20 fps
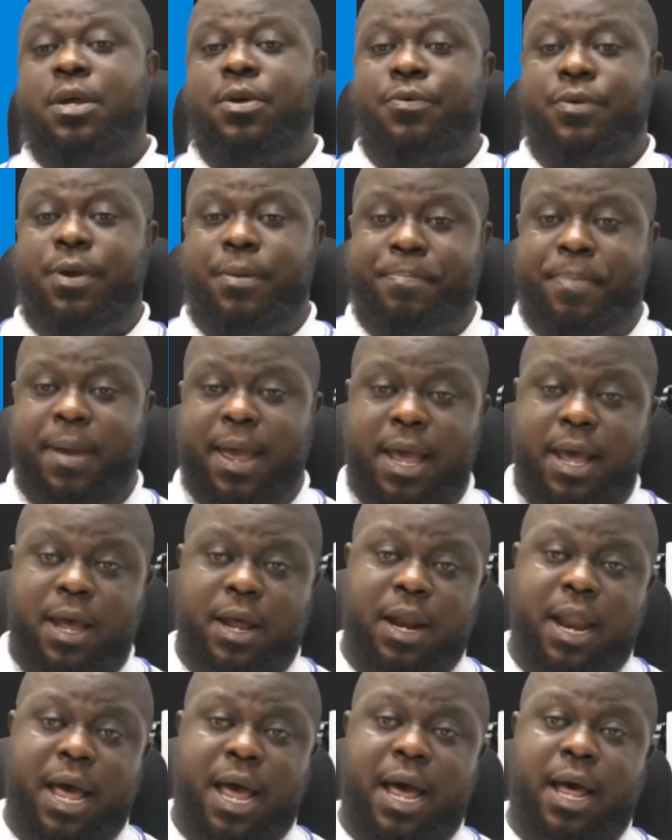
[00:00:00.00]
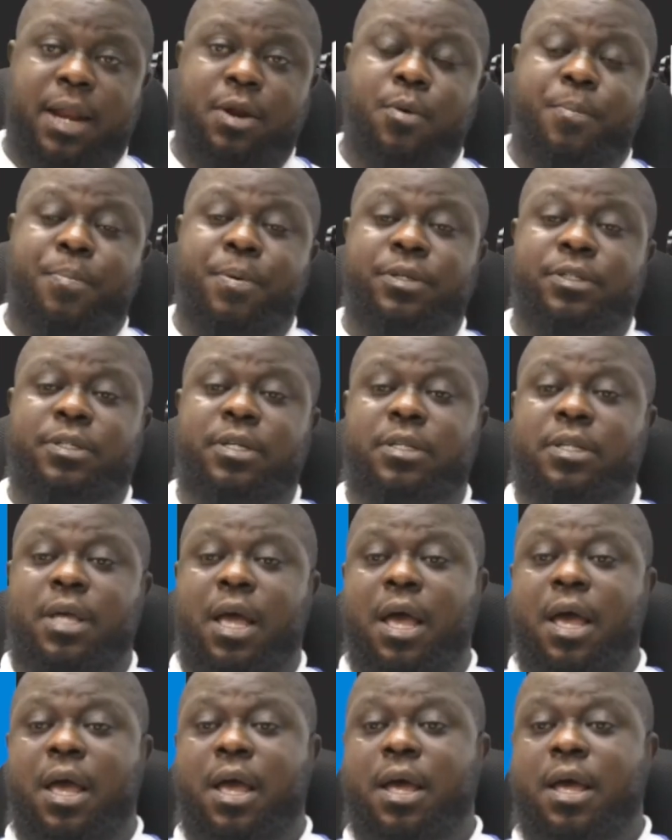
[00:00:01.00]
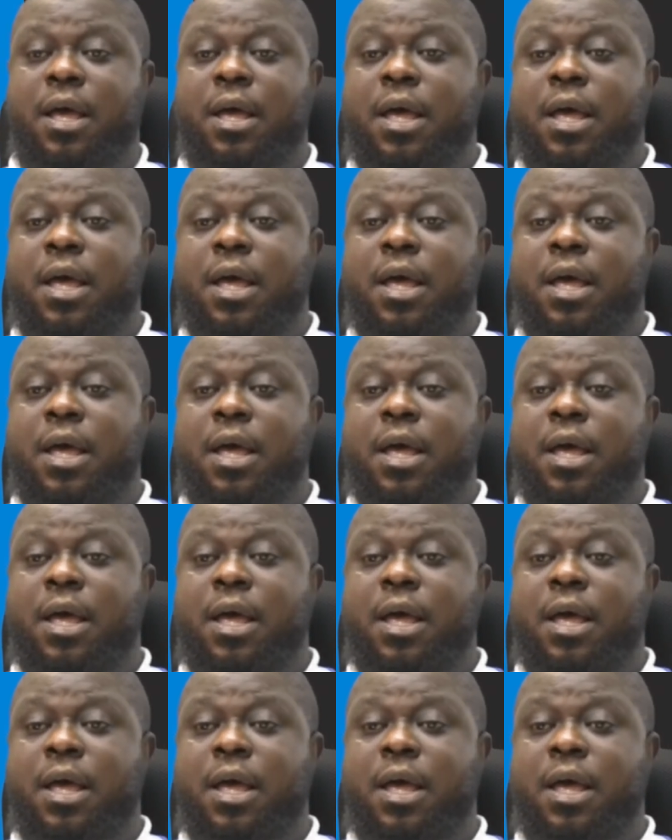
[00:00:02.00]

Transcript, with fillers: repel and opposite, uh,